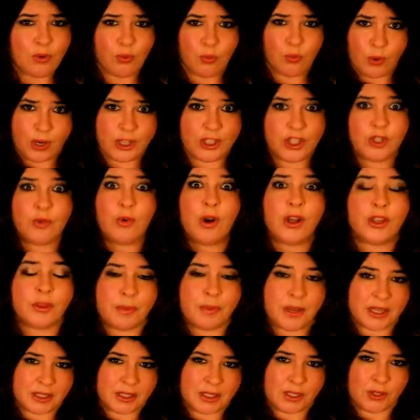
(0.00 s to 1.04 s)
When you are the
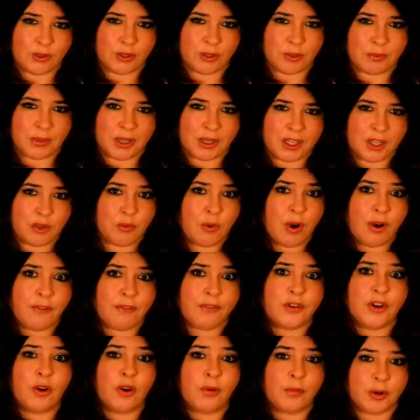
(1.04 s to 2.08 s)
best that you can be, you are
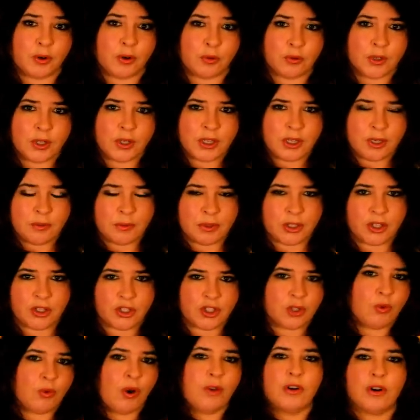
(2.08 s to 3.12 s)
phenomenal
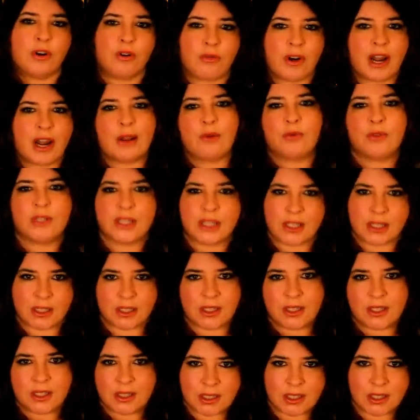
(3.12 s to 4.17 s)
because you are a
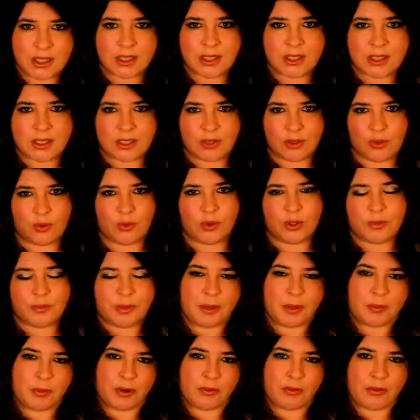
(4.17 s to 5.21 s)
groundingness to all the
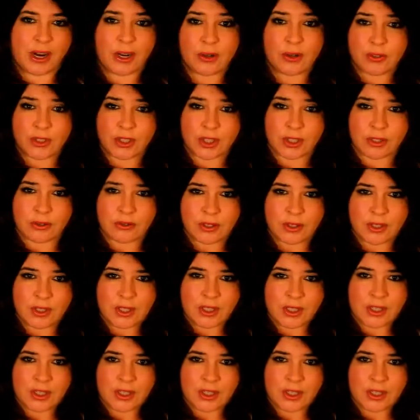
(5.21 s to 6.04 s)
people around you.